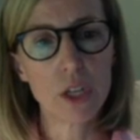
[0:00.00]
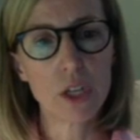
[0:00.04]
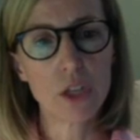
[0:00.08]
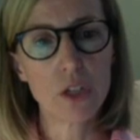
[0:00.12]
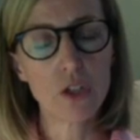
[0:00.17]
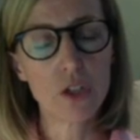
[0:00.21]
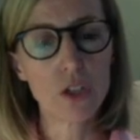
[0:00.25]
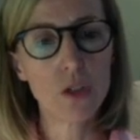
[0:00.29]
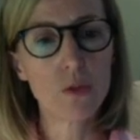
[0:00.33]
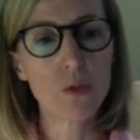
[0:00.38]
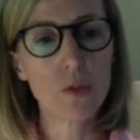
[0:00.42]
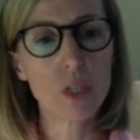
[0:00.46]

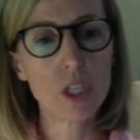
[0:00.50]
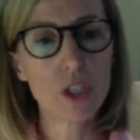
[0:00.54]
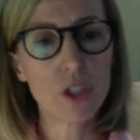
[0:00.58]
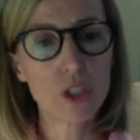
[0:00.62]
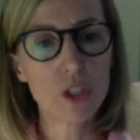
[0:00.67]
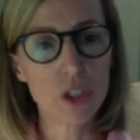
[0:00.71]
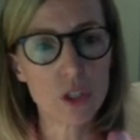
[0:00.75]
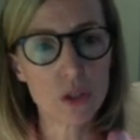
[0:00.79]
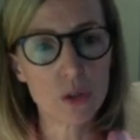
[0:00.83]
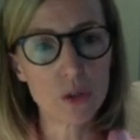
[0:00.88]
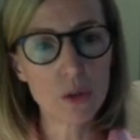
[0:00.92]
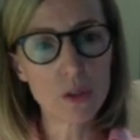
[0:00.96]
to
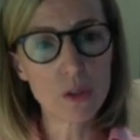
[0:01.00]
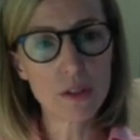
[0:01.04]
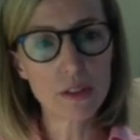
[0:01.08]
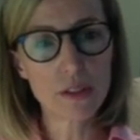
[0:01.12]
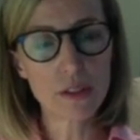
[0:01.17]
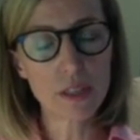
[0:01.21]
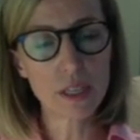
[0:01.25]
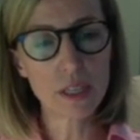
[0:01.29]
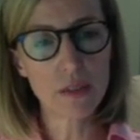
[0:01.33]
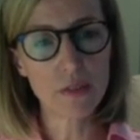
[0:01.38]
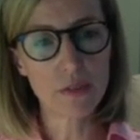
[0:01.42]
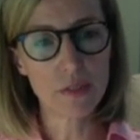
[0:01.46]
reduce
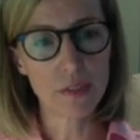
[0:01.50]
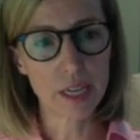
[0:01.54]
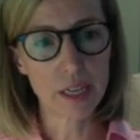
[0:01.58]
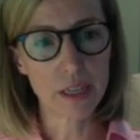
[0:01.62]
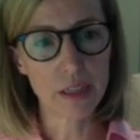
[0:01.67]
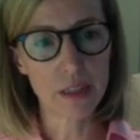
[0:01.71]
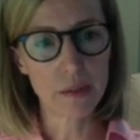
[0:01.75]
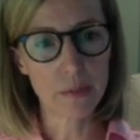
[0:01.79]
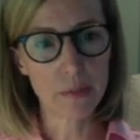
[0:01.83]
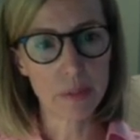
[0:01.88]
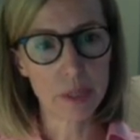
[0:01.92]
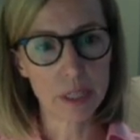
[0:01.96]
the
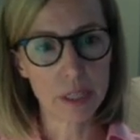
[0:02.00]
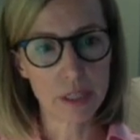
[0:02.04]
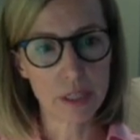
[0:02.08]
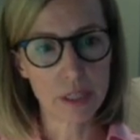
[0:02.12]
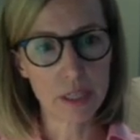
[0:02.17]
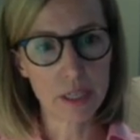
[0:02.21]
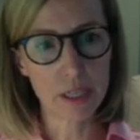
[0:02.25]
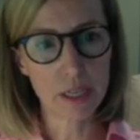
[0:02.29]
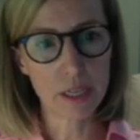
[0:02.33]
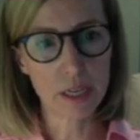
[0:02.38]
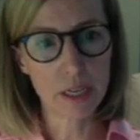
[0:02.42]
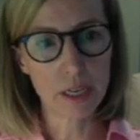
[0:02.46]

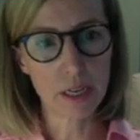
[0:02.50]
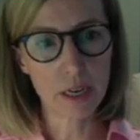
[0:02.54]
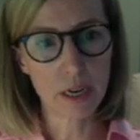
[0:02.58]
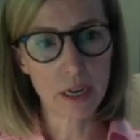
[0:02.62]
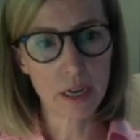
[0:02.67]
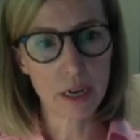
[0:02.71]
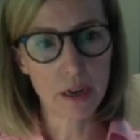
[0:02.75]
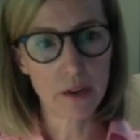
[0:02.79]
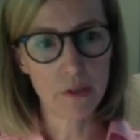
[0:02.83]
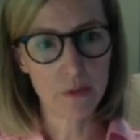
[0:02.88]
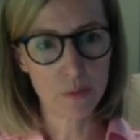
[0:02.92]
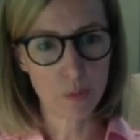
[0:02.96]
availability
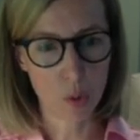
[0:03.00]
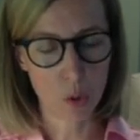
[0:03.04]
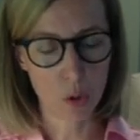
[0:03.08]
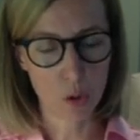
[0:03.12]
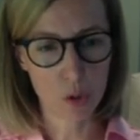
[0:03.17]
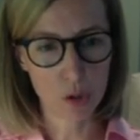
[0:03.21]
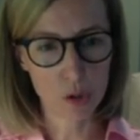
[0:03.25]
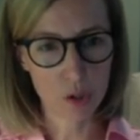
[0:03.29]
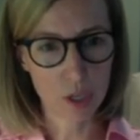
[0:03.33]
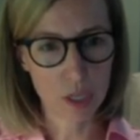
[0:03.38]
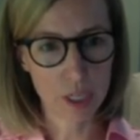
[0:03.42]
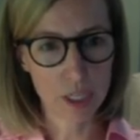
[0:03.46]
of
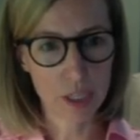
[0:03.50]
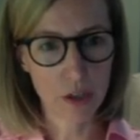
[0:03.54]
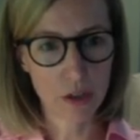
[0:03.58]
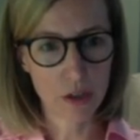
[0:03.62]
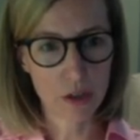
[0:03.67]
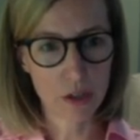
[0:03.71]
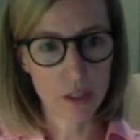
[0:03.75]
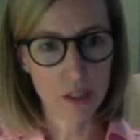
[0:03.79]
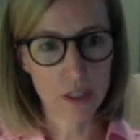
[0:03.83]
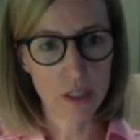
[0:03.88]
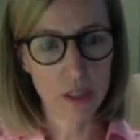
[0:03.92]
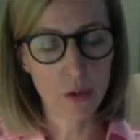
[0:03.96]
borderline
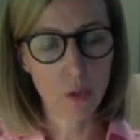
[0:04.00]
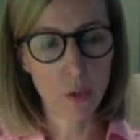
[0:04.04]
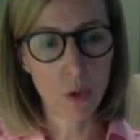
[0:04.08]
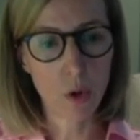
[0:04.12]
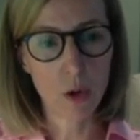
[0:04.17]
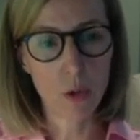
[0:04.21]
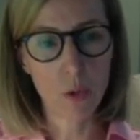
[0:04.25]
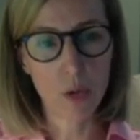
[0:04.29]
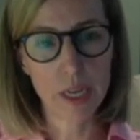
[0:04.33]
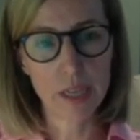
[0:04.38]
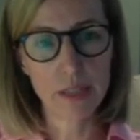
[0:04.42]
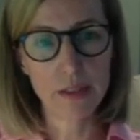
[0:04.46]
content
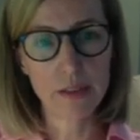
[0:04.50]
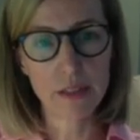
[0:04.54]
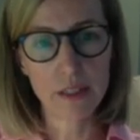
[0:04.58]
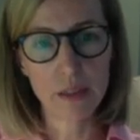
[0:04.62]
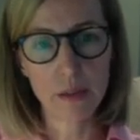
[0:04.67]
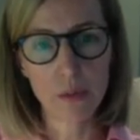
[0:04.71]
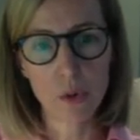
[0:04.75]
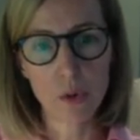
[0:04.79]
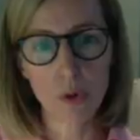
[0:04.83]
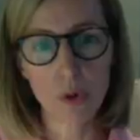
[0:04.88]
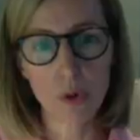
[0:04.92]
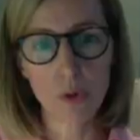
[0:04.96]
while
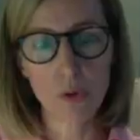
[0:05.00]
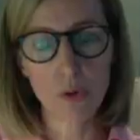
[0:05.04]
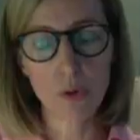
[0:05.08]
raising more